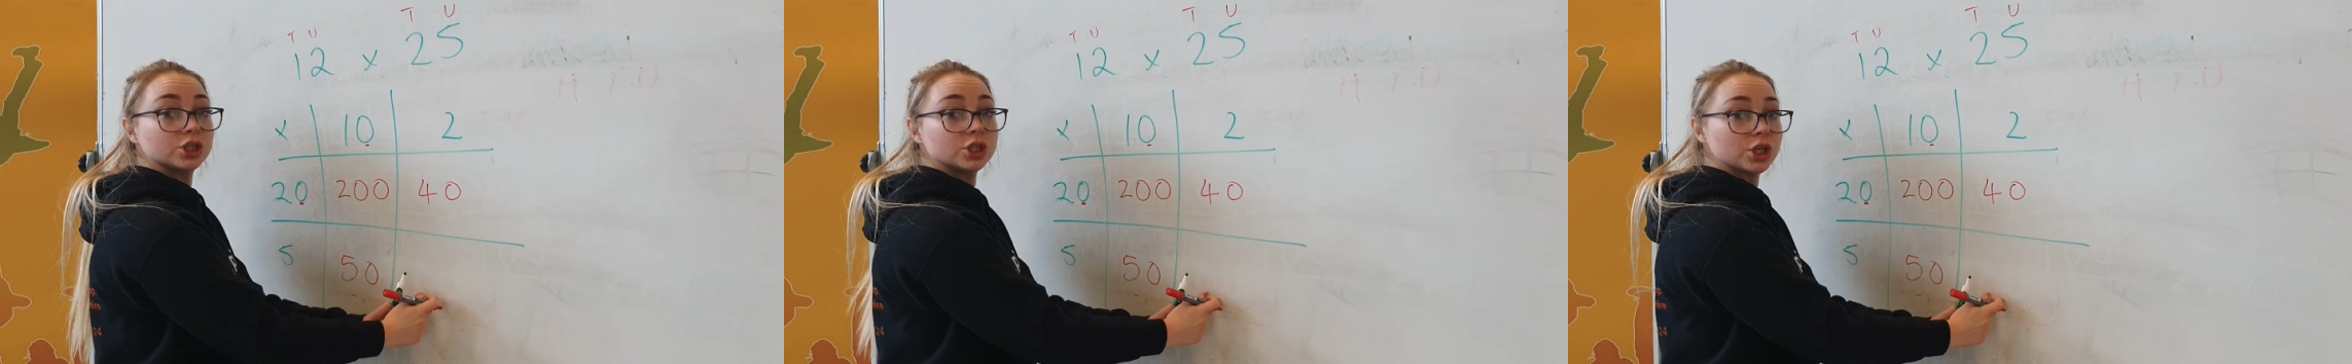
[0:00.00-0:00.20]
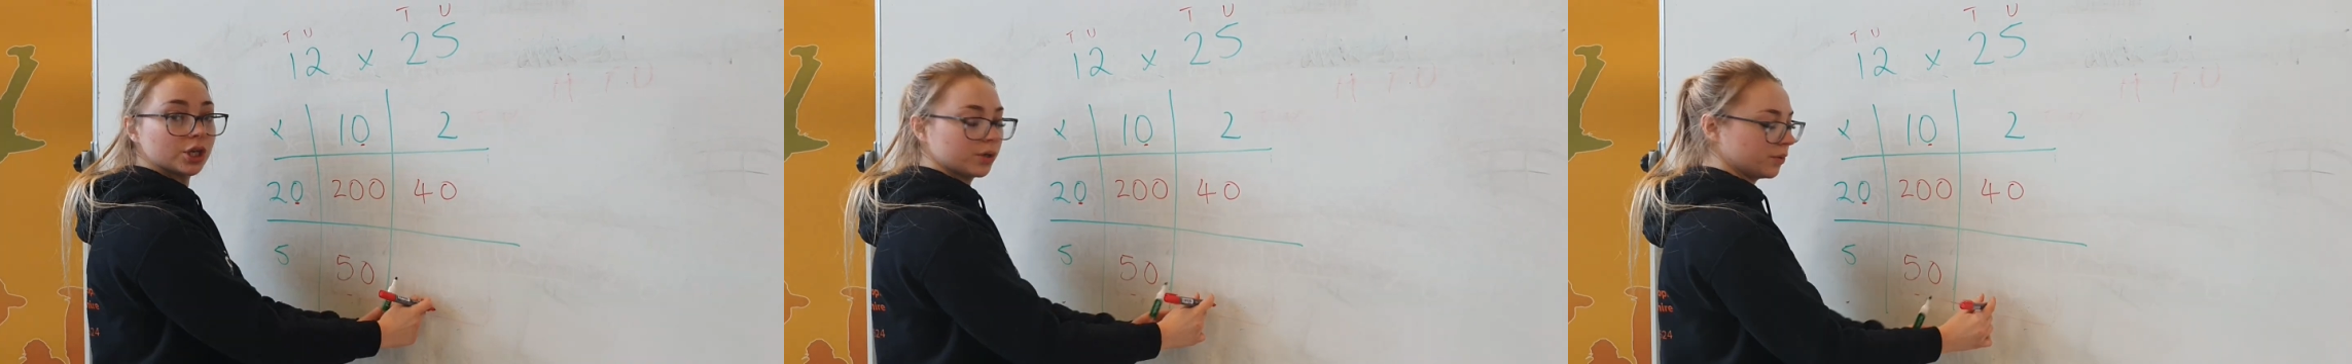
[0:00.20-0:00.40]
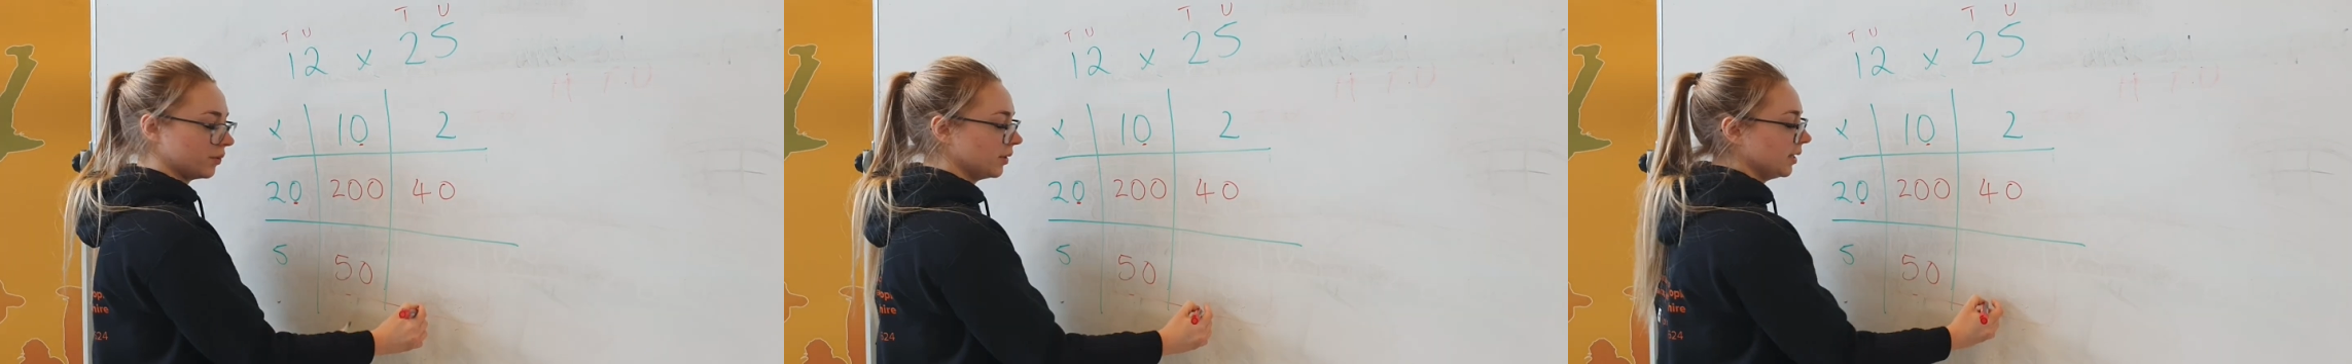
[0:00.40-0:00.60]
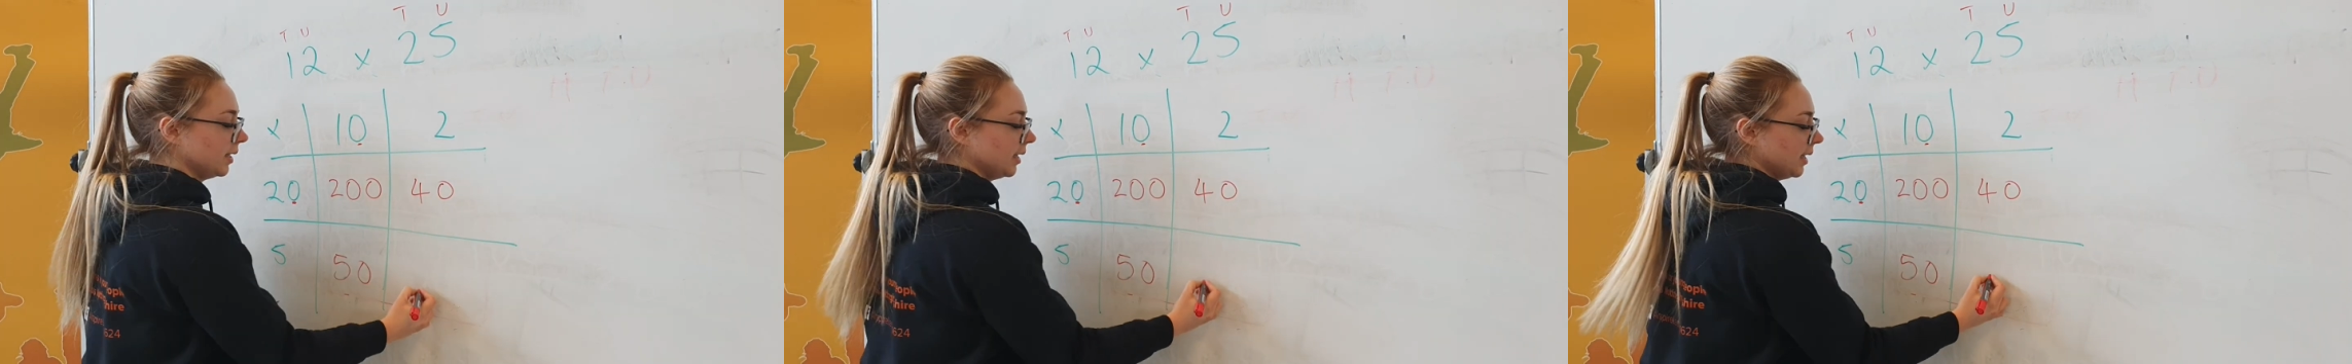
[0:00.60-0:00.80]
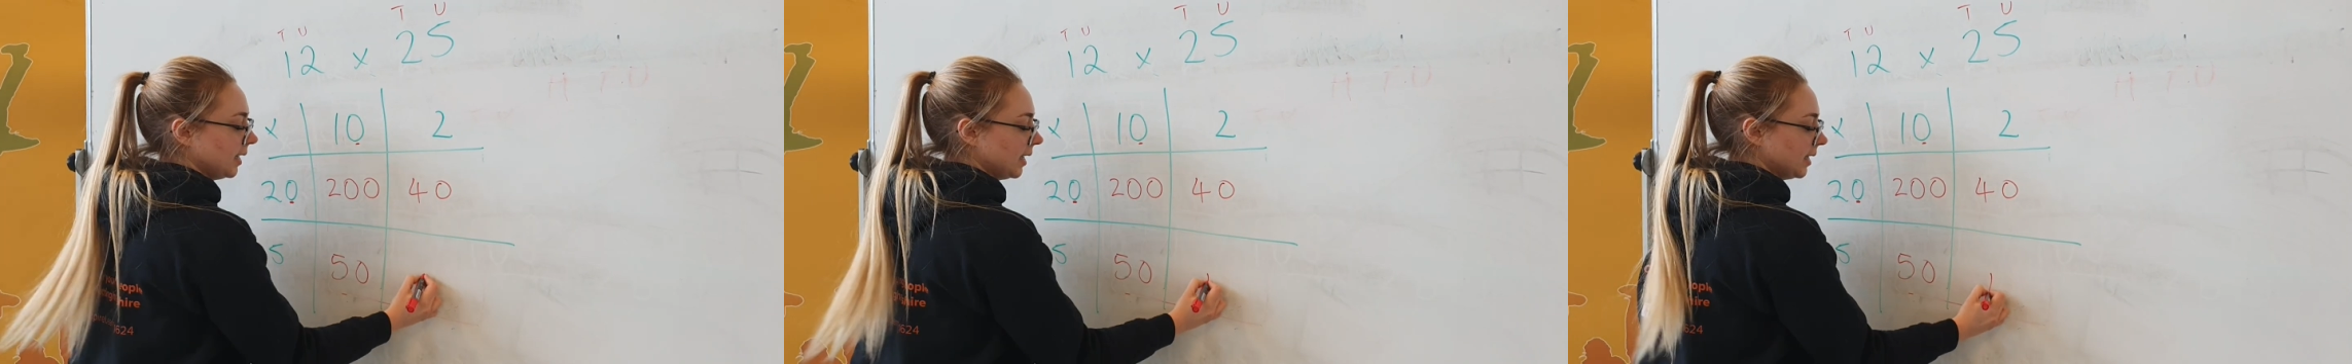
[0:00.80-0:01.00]
2
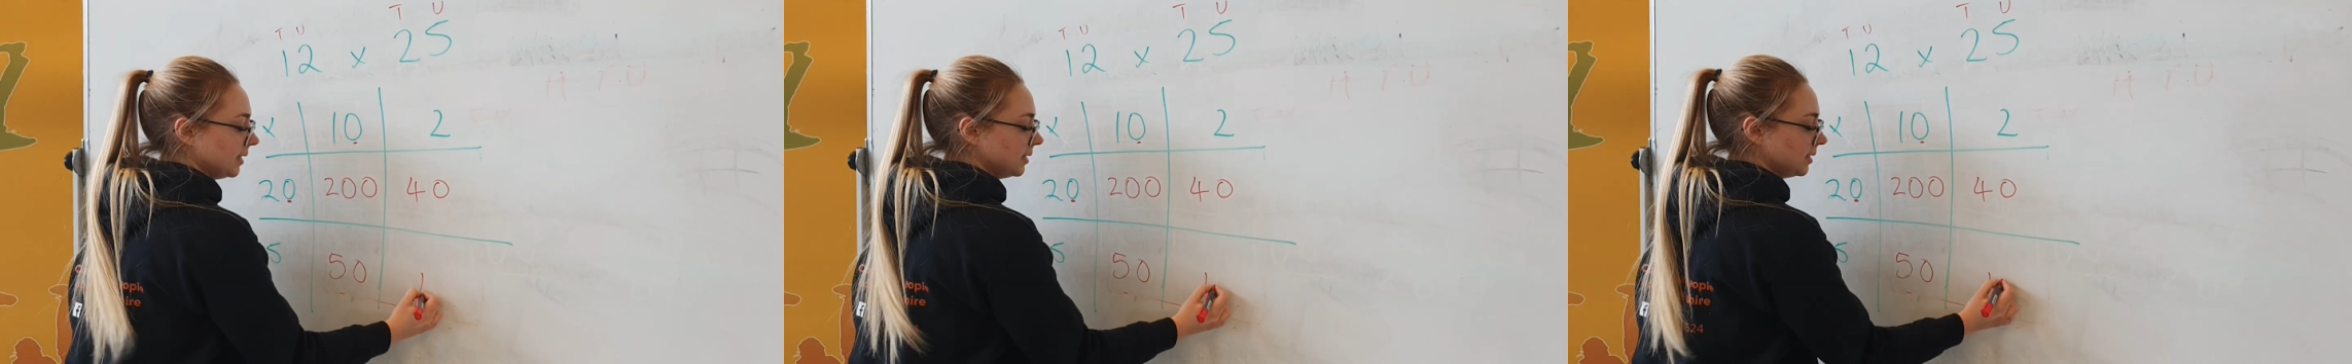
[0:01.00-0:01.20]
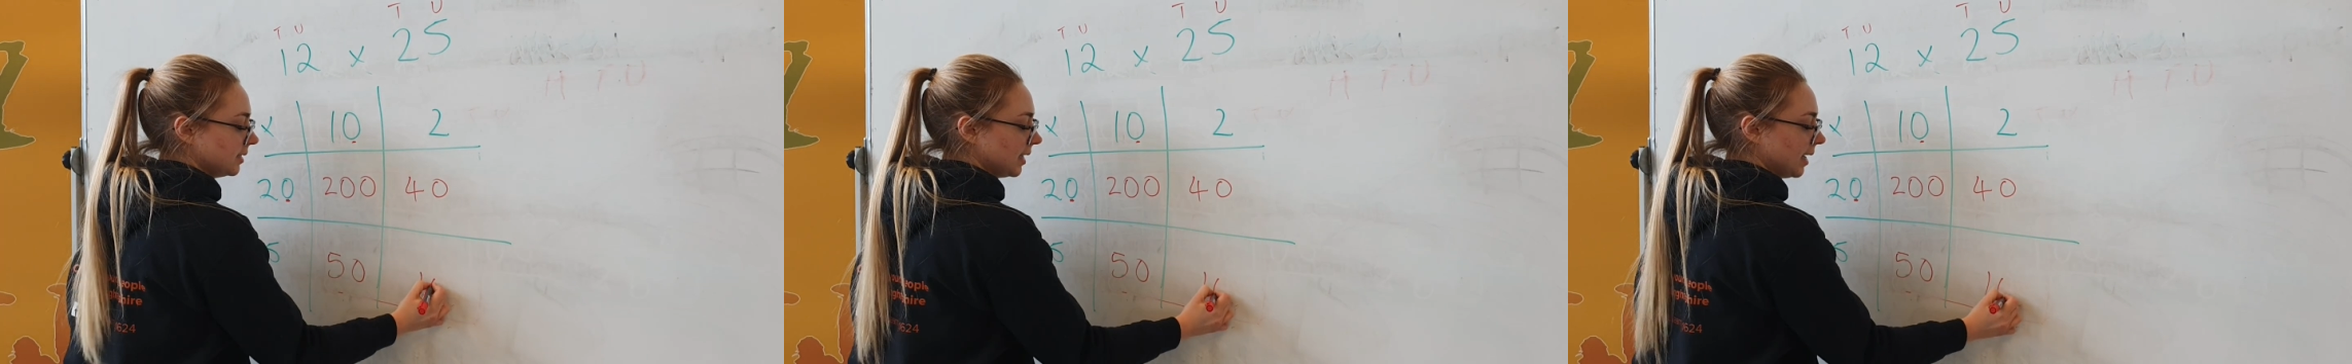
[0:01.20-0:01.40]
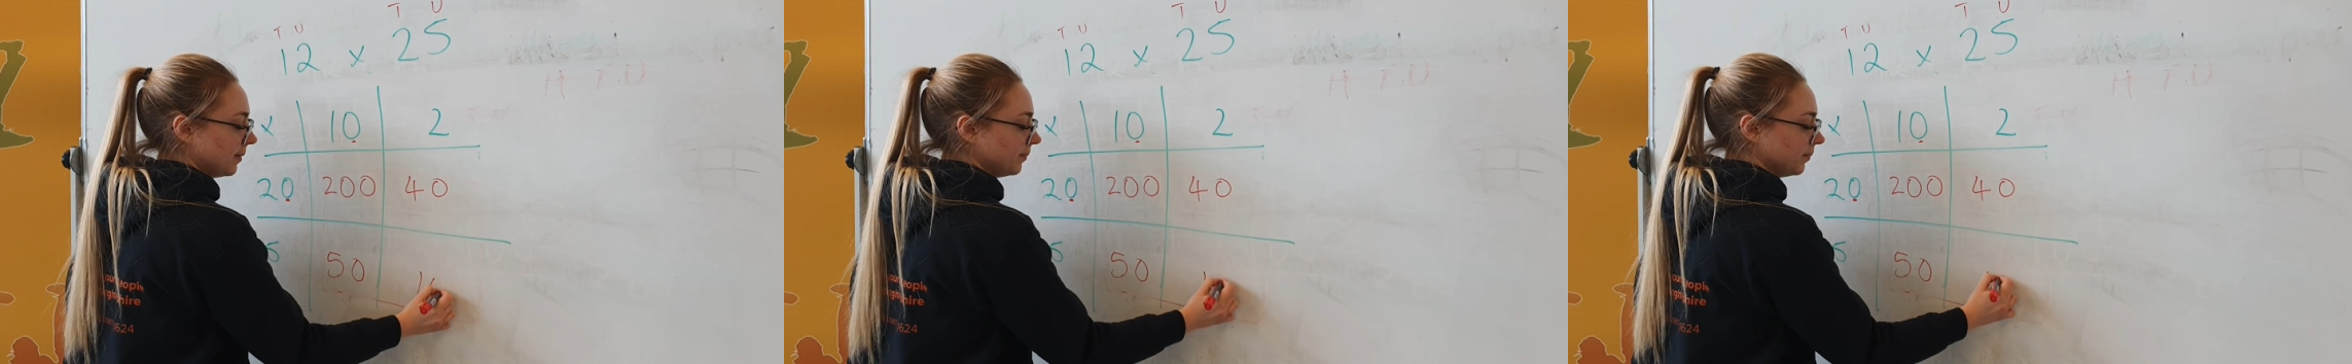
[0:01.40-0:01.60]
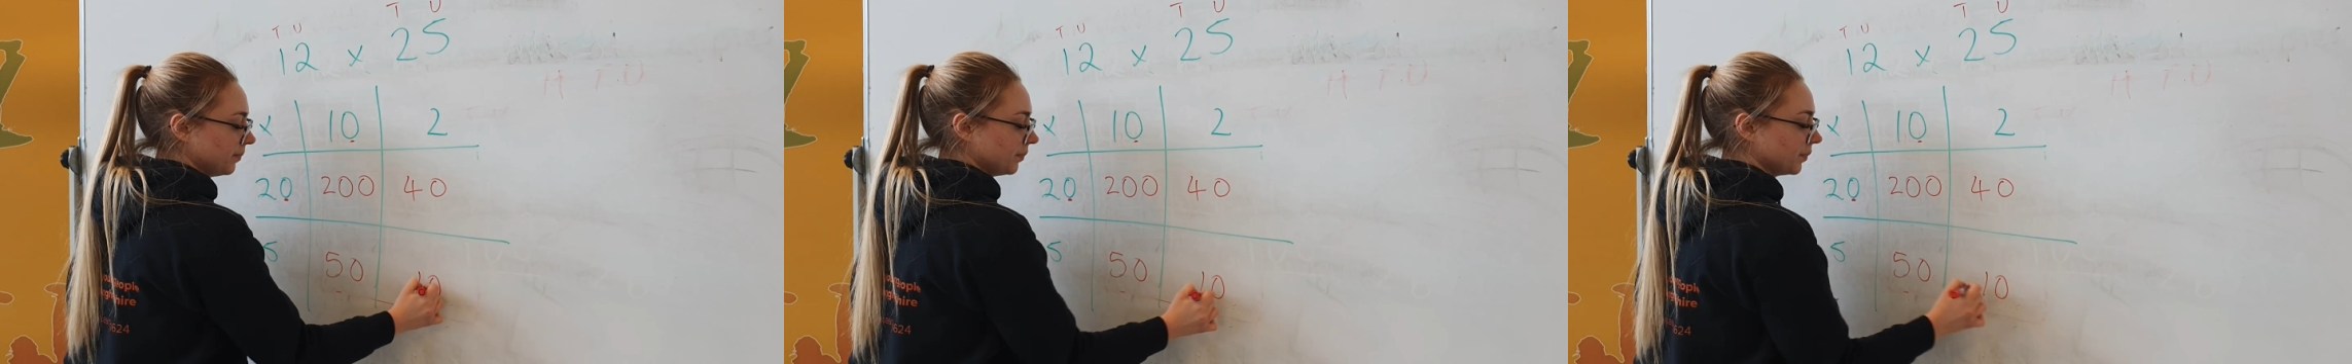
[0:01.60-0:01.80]
is 10.